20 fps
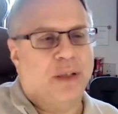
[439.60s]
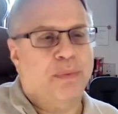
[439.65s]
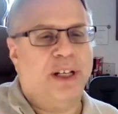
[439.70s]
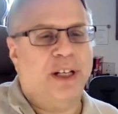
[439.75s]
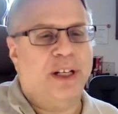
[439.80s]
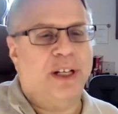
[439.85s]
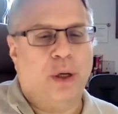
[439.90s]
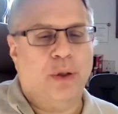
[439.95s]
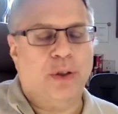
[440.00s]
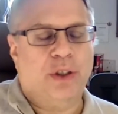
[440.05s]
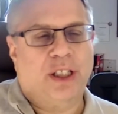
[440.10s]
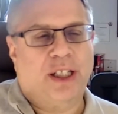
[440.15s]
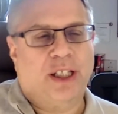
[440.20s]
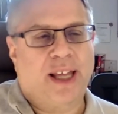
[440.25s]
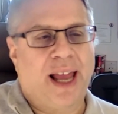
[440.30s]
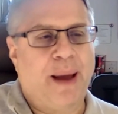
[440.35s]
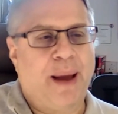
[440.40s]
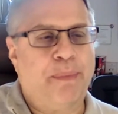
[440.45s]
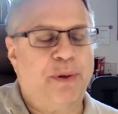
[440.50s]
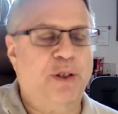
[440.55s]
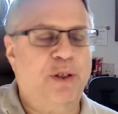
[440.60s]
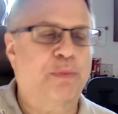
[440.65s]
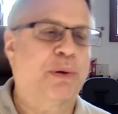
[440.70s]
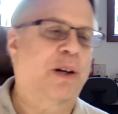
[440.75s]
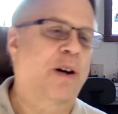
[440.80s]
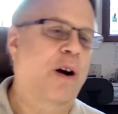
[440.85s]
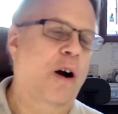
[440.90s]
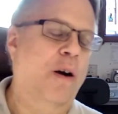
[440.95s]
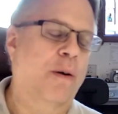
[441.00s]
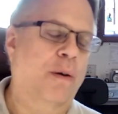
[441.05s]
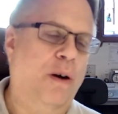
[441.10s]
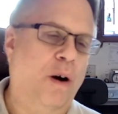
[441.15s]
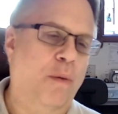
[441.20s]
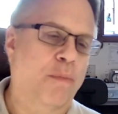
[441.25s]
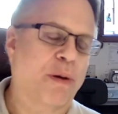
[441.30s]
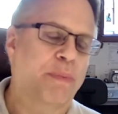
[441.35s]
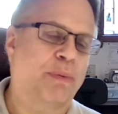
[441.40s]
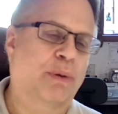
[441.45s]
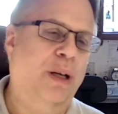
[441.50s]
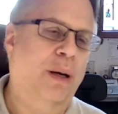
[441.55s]
pretty close to the campus, but our
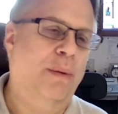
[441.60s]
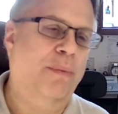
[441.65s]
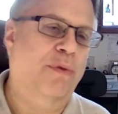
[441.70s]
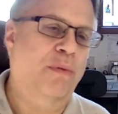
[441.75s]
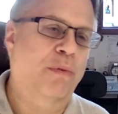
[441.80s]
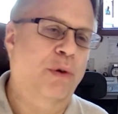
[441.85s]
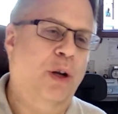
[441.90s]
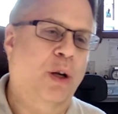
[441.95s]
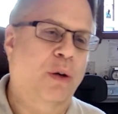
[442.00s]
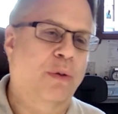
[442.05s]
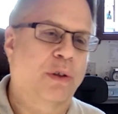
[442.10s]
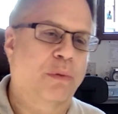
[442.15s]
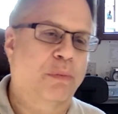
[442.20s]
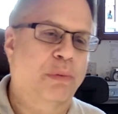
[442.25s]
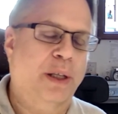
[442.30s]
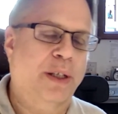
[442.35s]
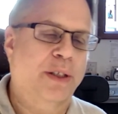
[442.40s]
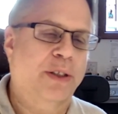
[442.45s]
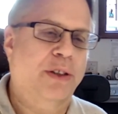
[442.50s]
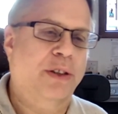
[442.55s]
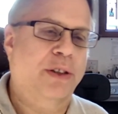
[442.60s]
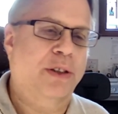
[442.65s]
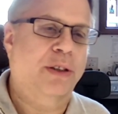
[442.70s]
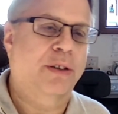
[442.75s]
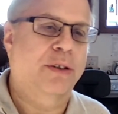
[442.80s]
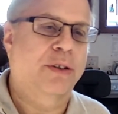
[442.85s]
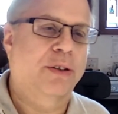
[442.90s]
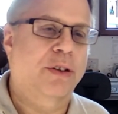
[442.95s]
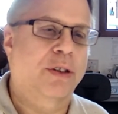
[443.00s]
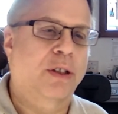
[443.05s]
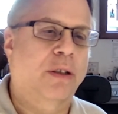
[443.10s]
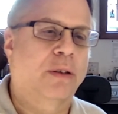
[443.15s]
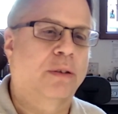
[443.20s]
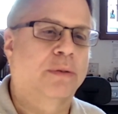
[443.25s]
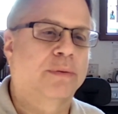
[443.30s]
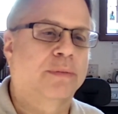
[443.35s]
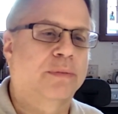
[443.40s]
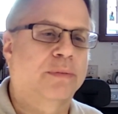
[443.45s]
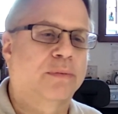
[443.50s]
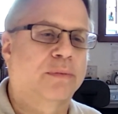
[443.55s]
people come from all over the place. So
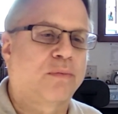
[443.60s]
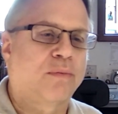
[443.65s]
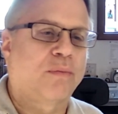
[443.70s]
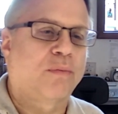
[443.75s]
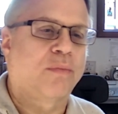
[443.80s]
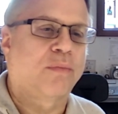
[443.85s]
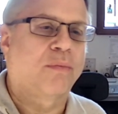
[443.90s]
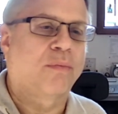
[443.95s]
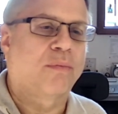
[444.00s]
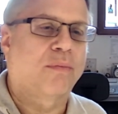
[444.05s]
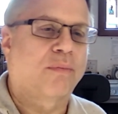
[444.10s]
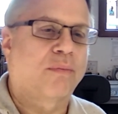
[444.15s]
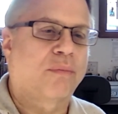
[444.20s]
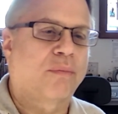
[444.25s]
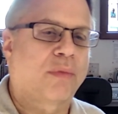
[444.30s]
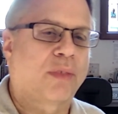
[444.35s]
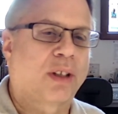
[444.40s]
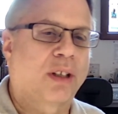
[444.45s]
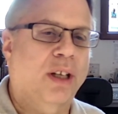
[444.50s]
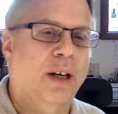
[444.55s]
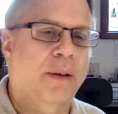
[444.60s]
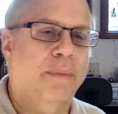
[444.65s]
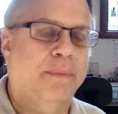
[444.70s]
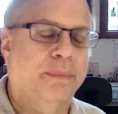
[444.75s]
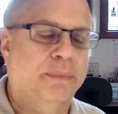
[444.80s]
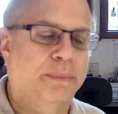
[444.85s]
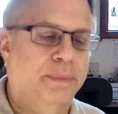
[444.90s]
yeah.